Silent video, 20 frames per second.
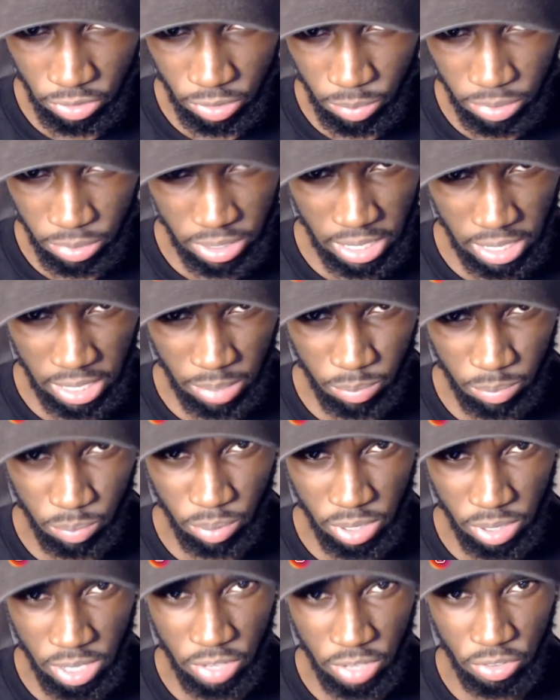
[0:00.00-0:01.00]
but I'm
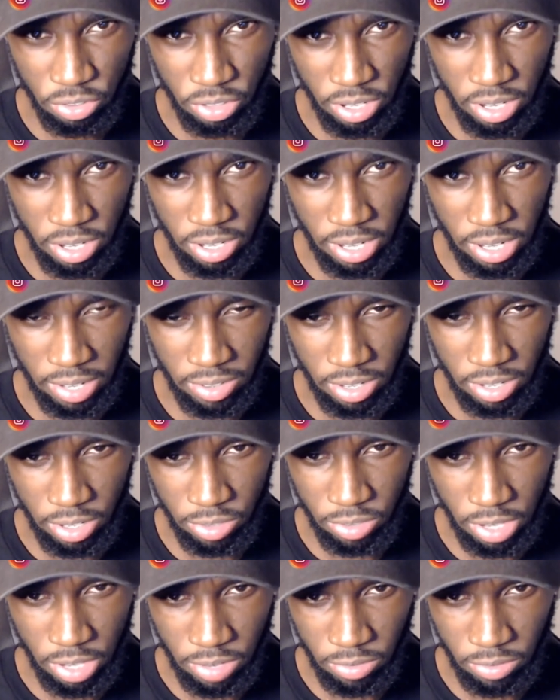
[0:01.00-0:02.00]
pretty sure that's not a
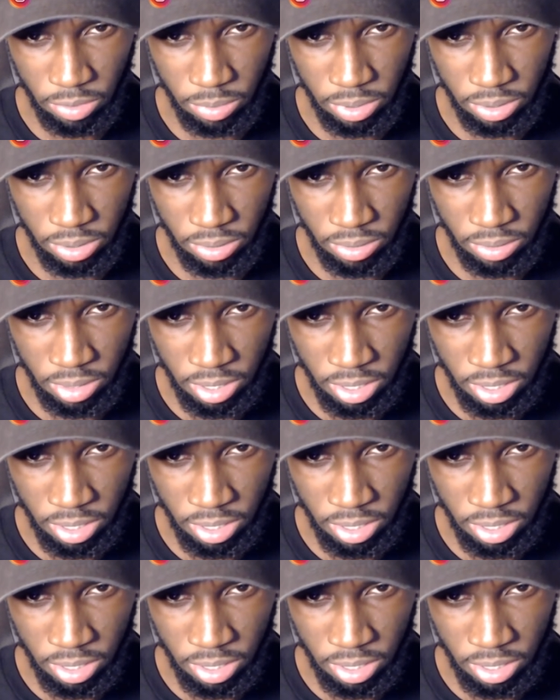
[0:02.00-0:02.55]
travel, bro.